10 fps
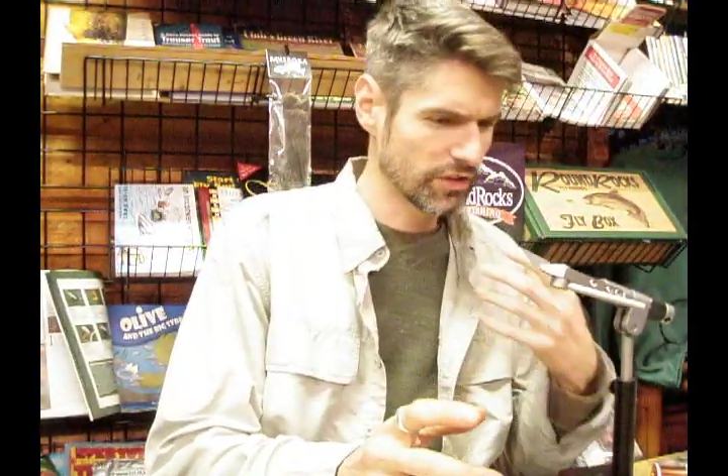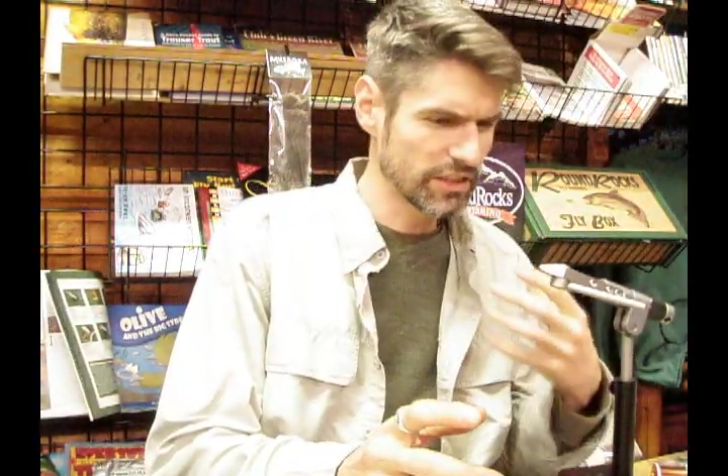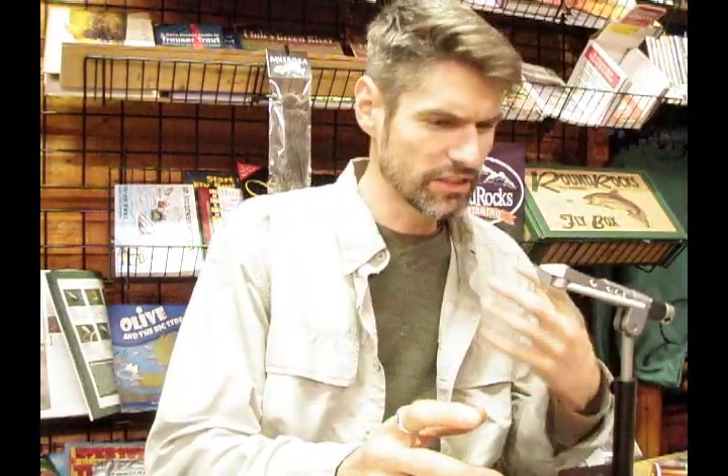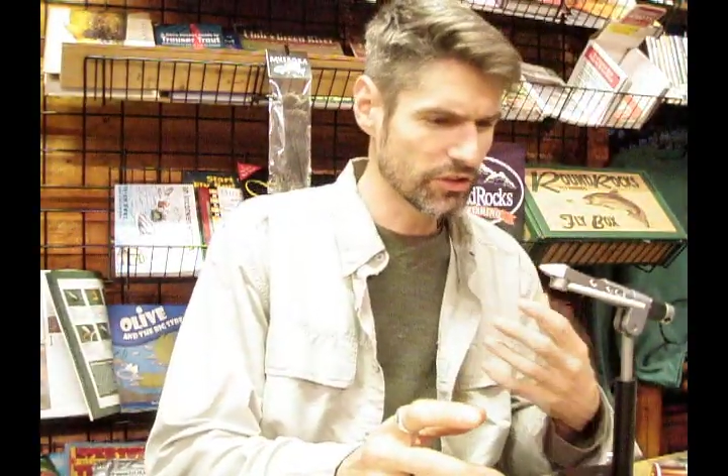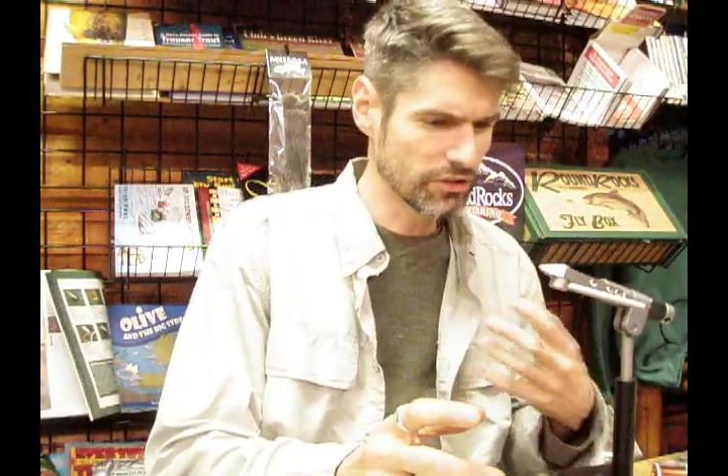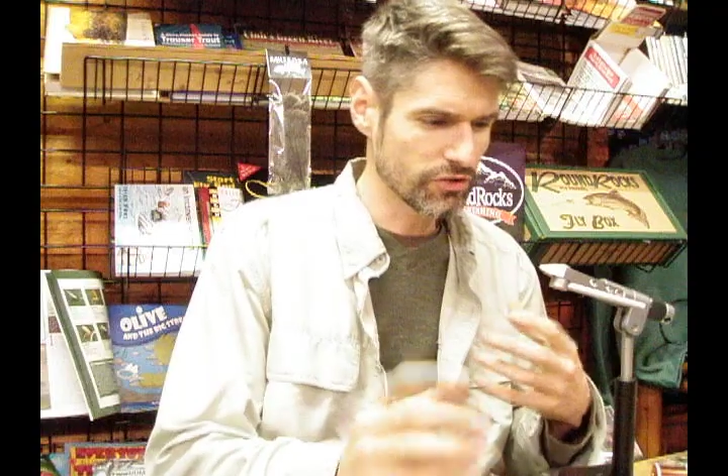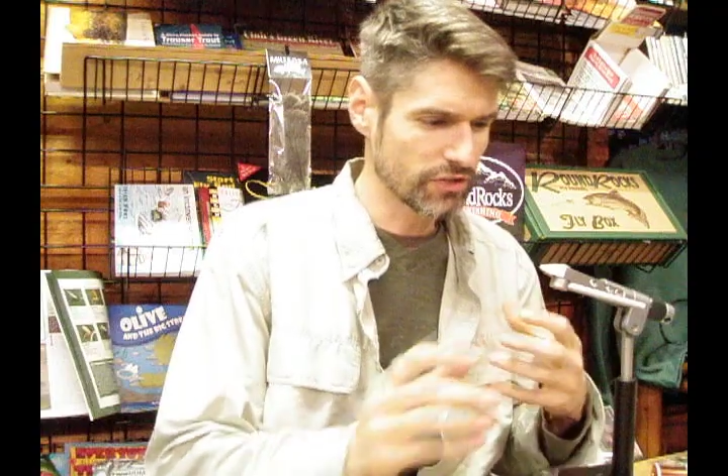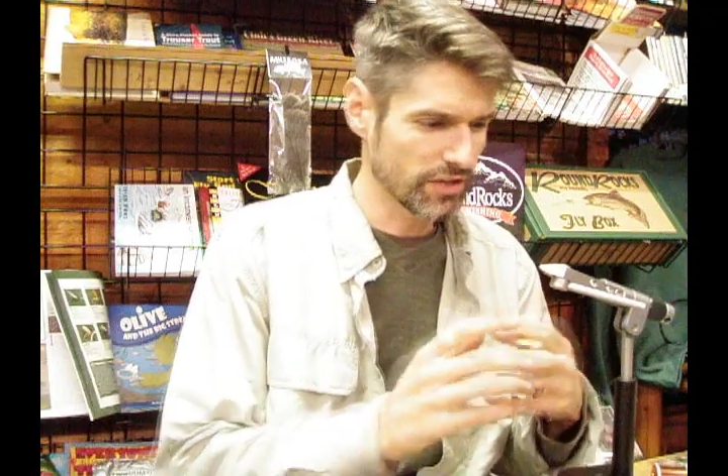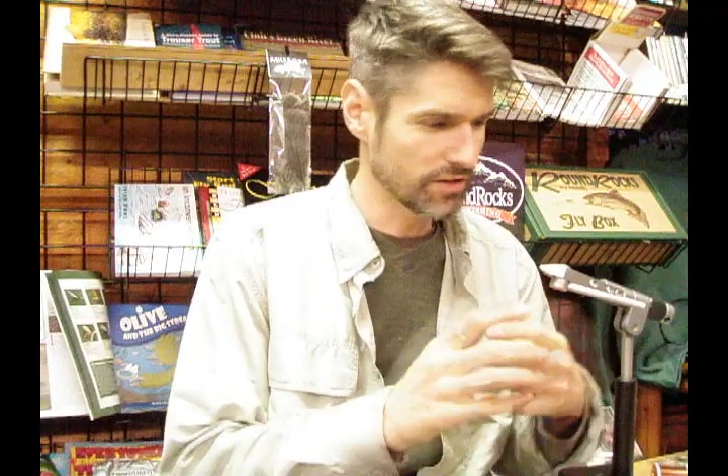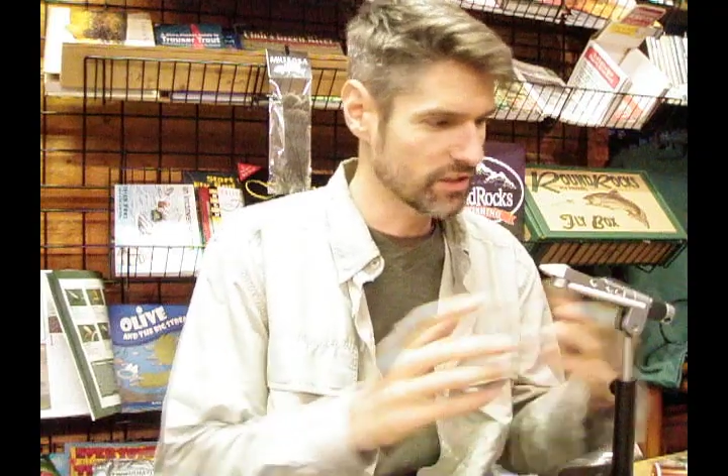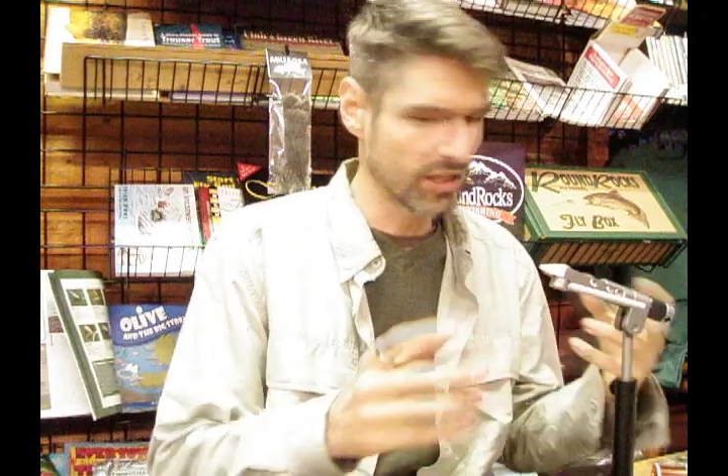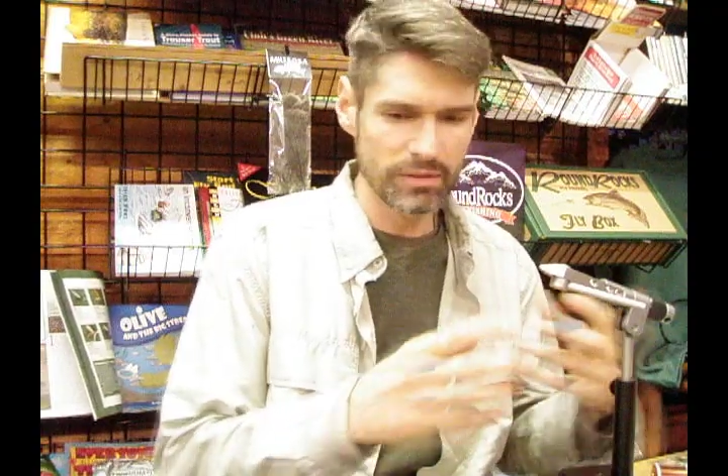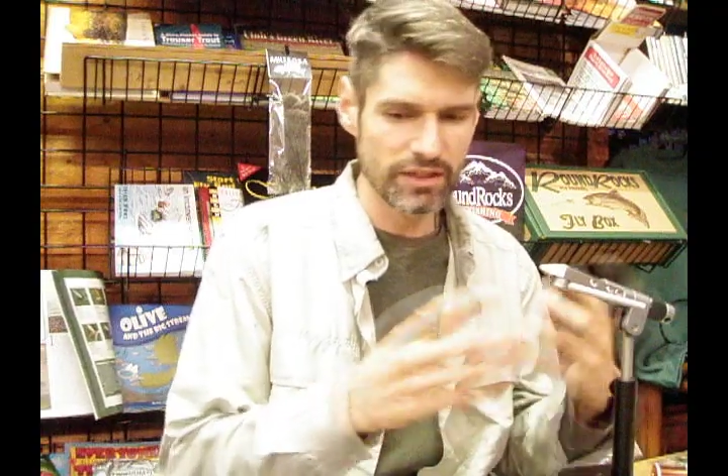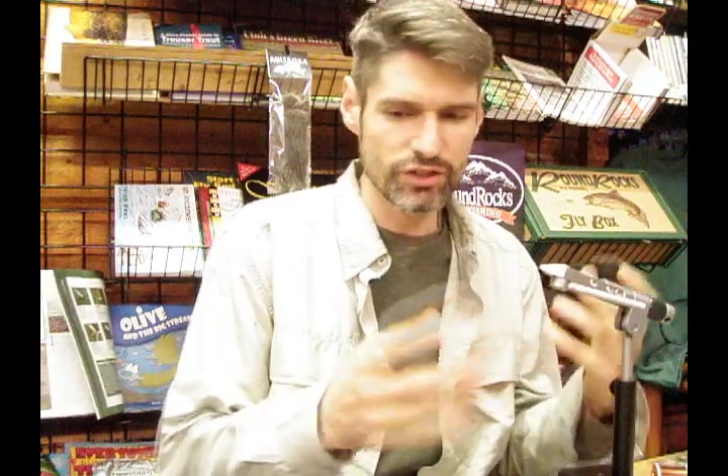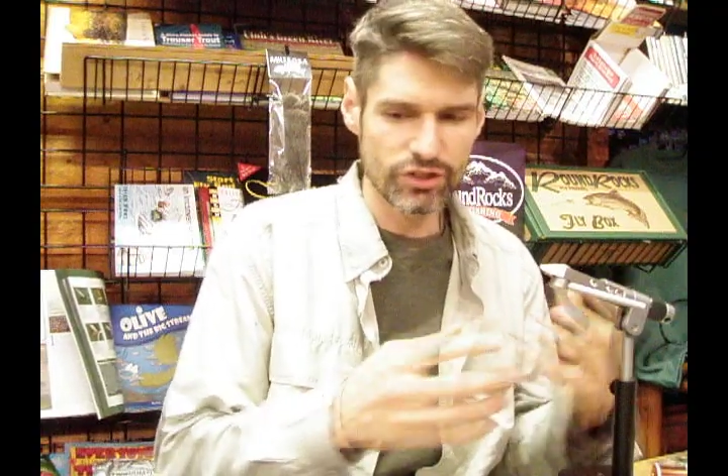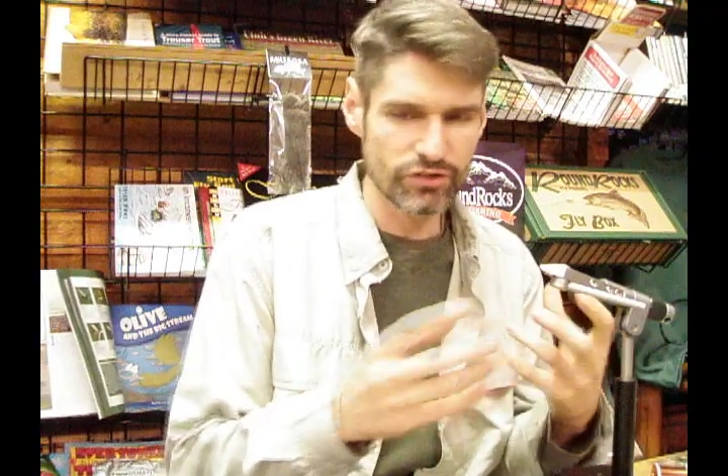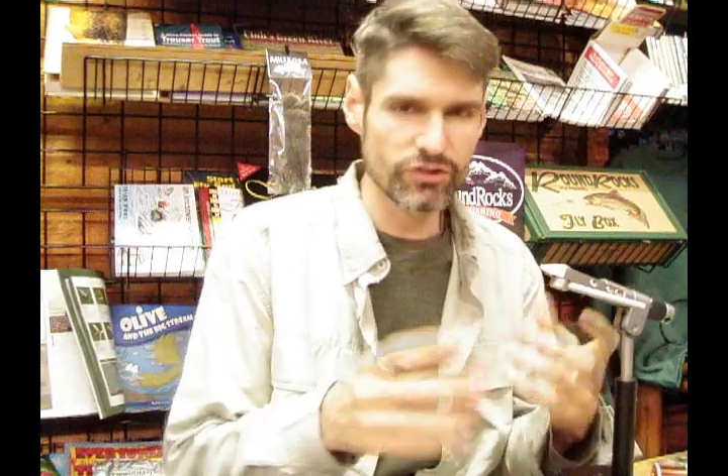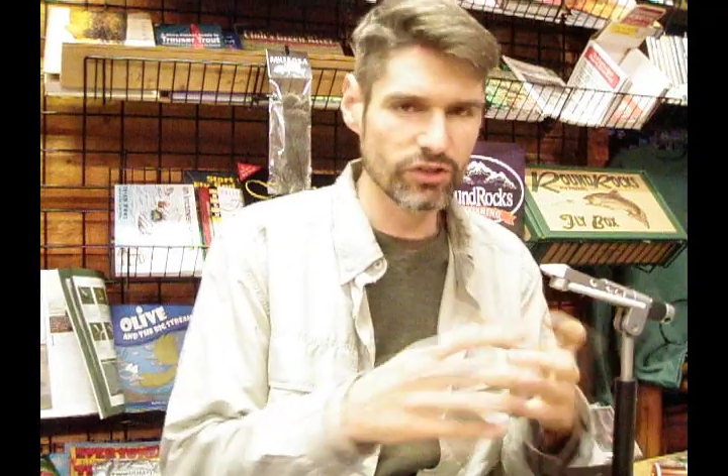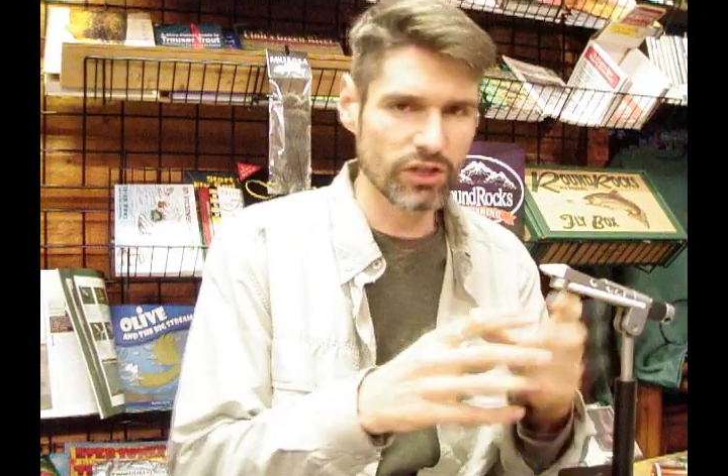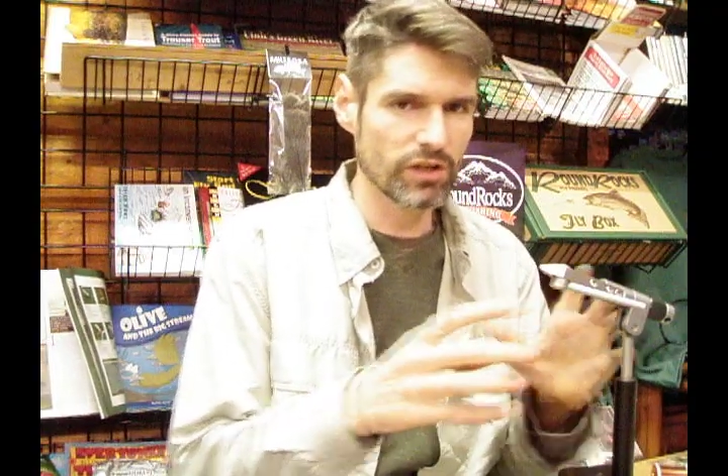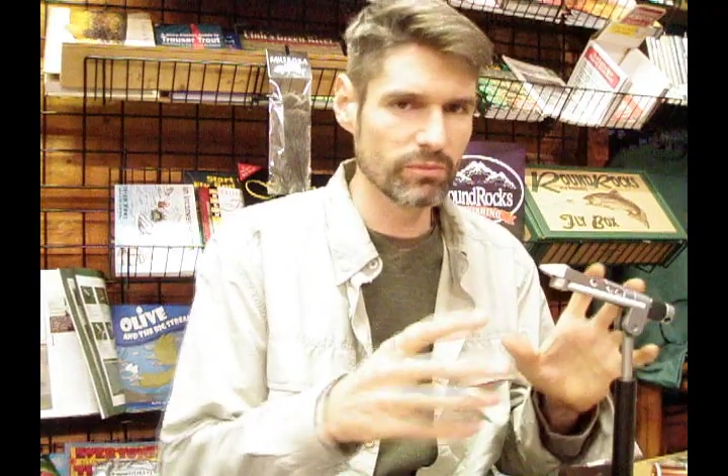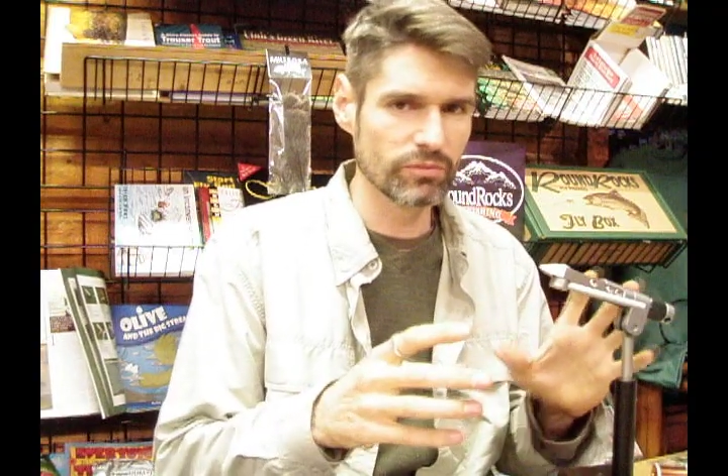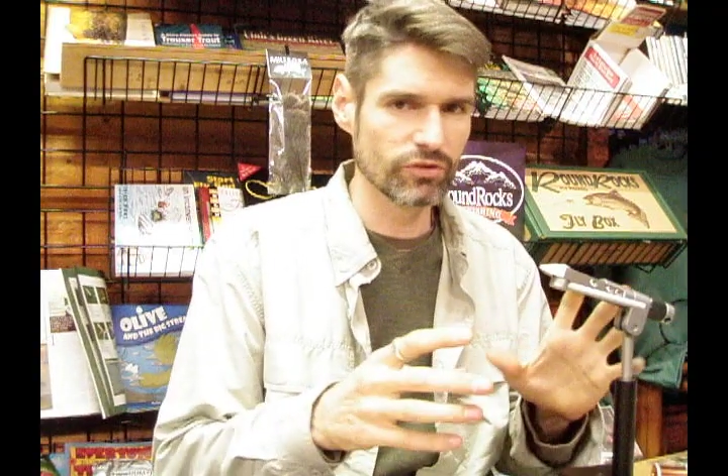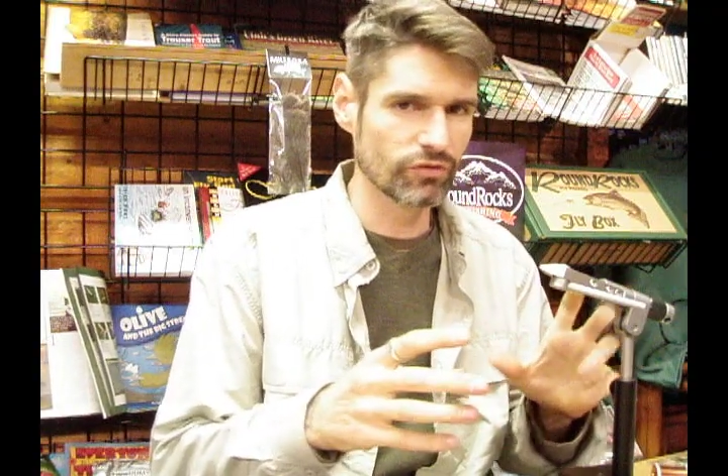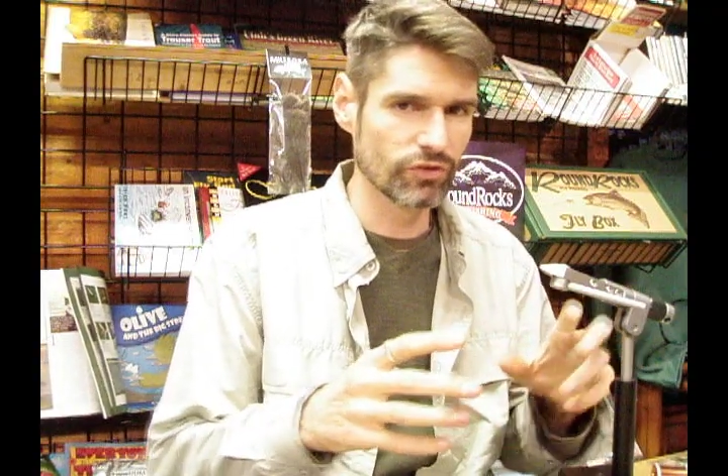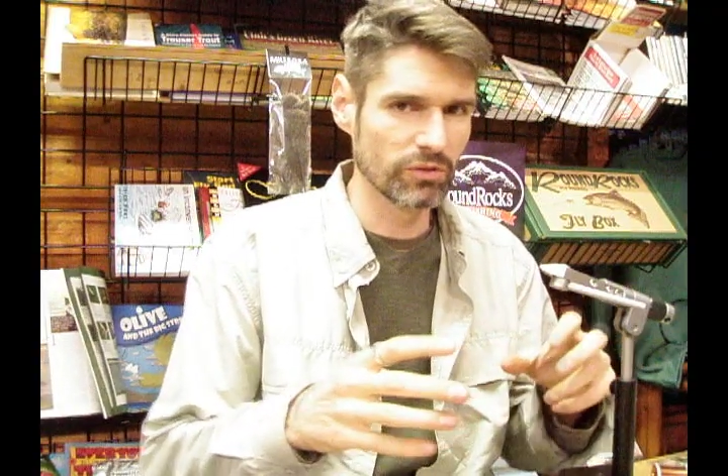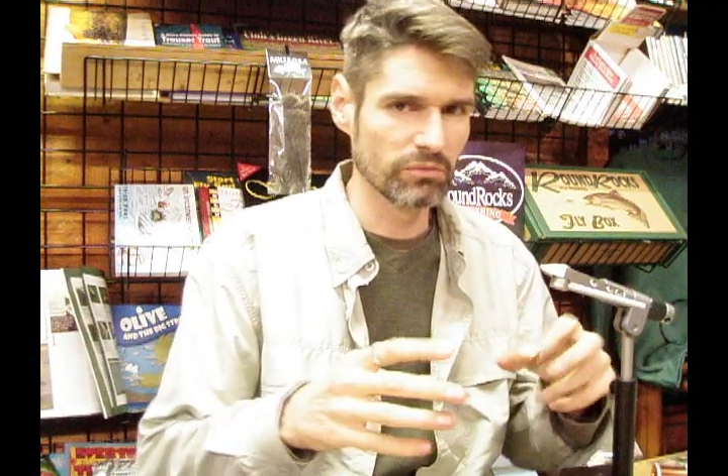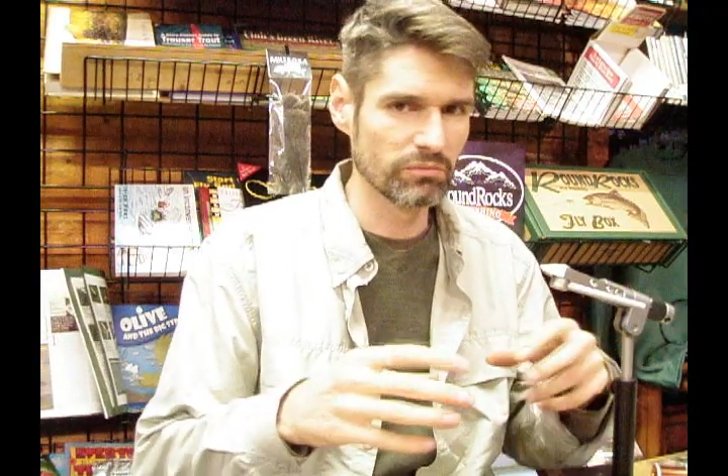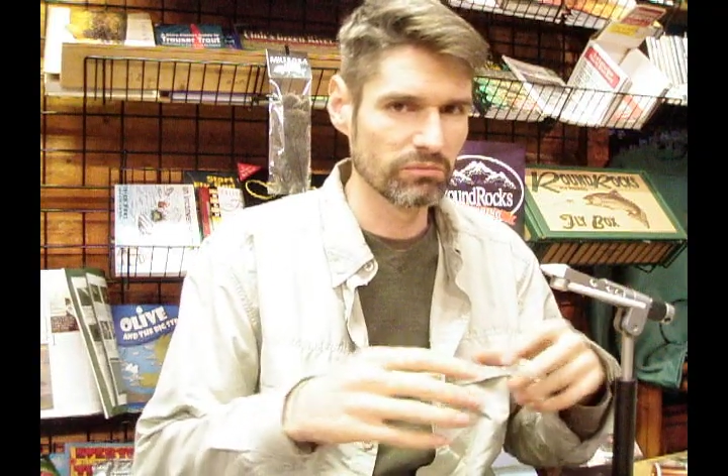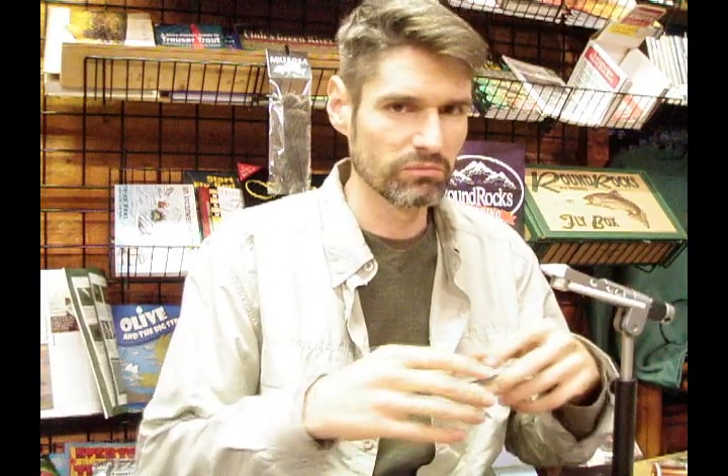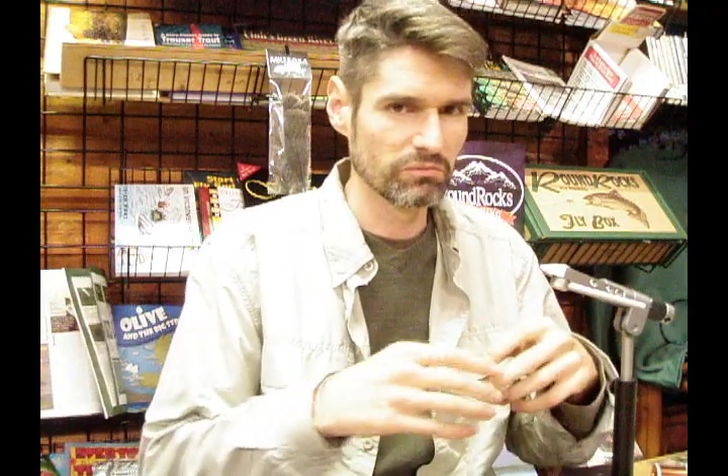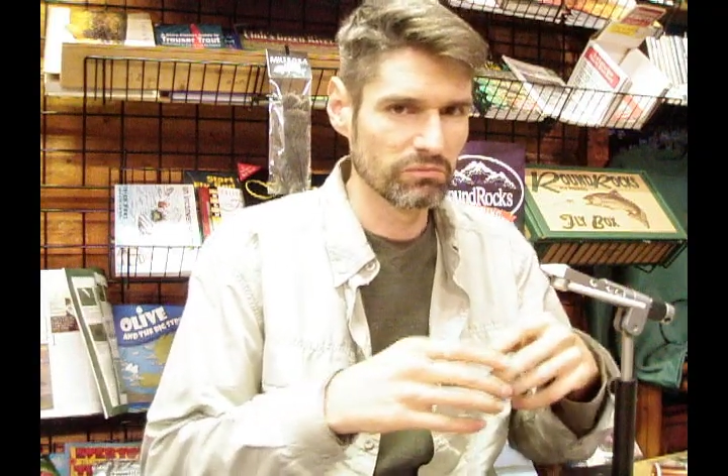you need to understand that dubbing just comes from